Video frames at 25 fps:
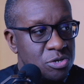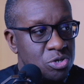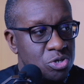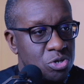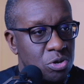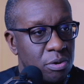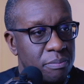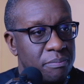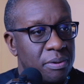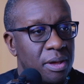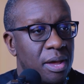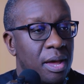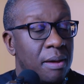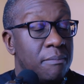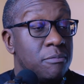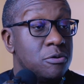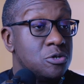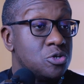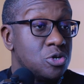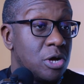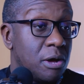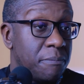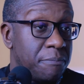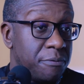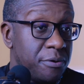to be able
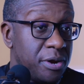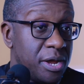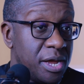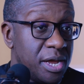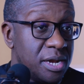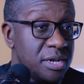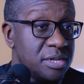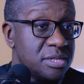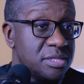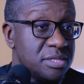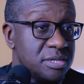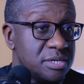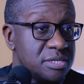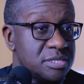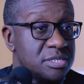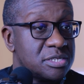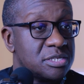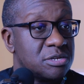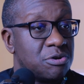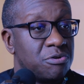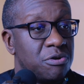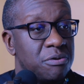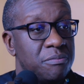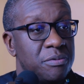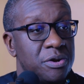to apprehend
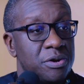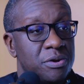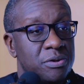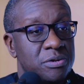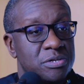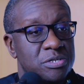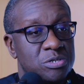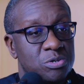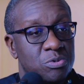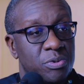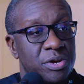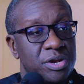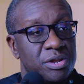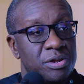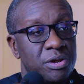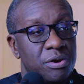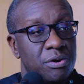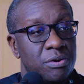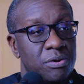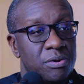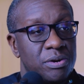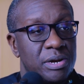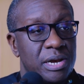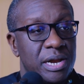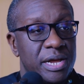these criminals when
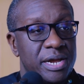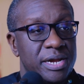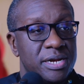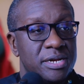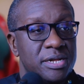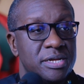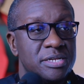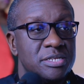they're online.